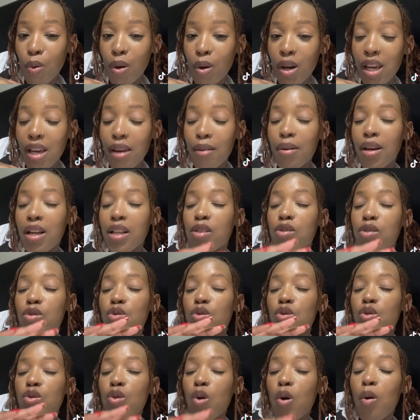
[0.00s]
It's
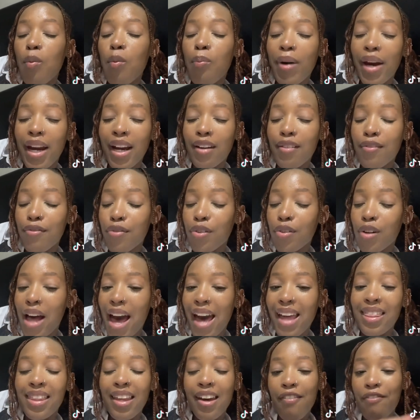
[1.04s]
so painful, and
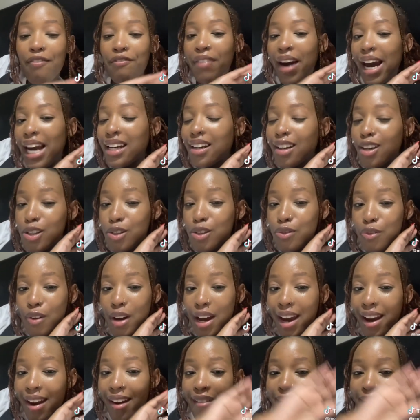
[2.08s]
they fine us for
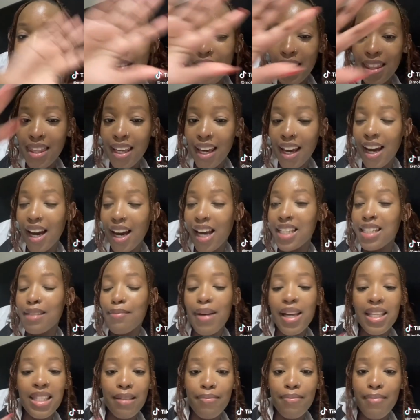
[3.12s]
everything. Ngathi
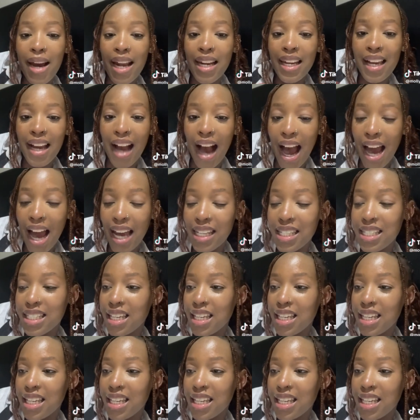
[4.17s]
benza imali ngathi,